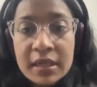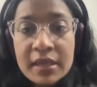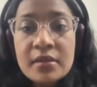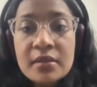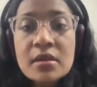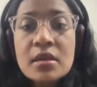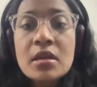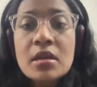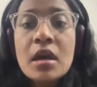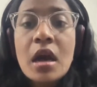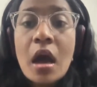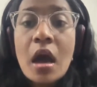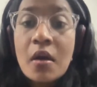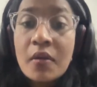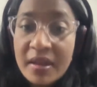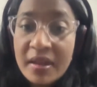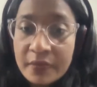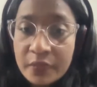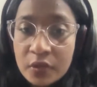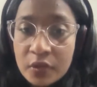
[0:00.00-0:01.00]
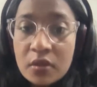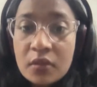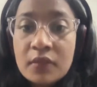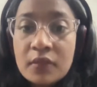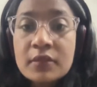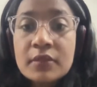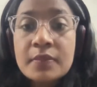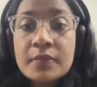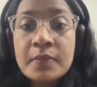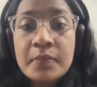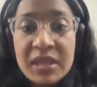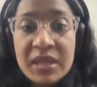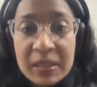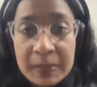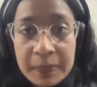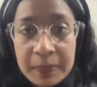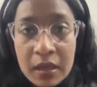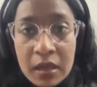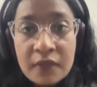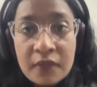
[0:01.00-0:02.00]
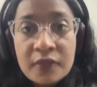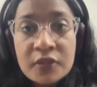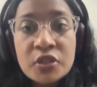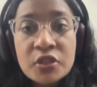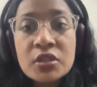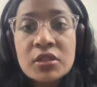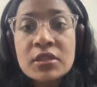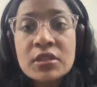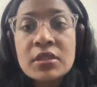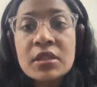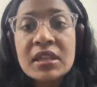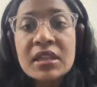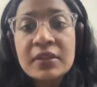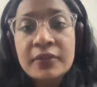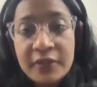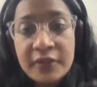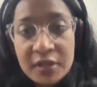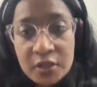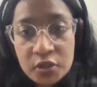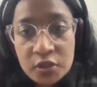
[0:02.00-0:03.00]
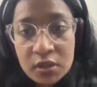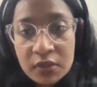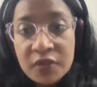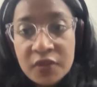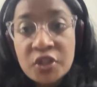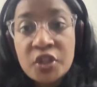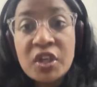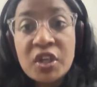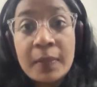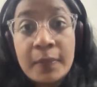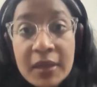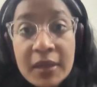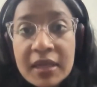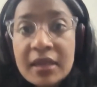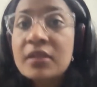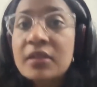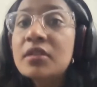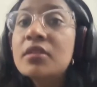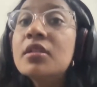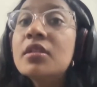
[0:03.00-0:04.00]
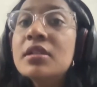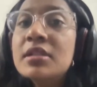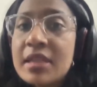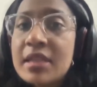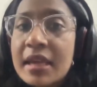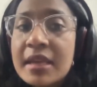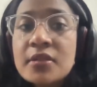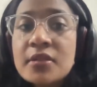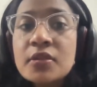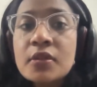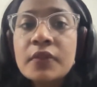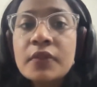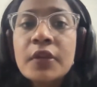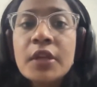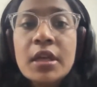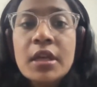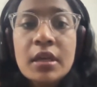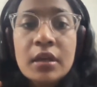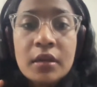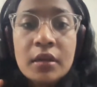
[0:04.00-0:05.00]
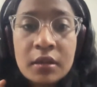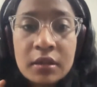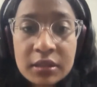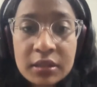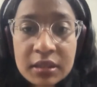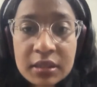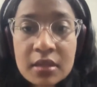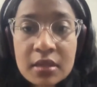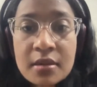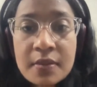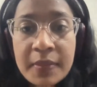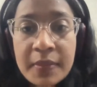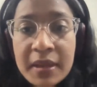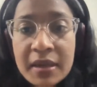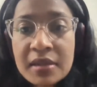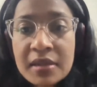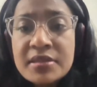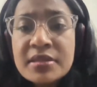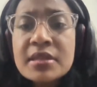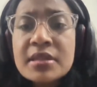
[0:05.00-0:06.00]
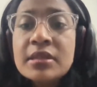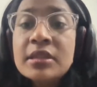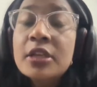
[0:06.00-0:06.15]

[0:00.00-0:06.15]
right? However, Biba, which is the infringer, which replicated the designs of Ritika Apparels,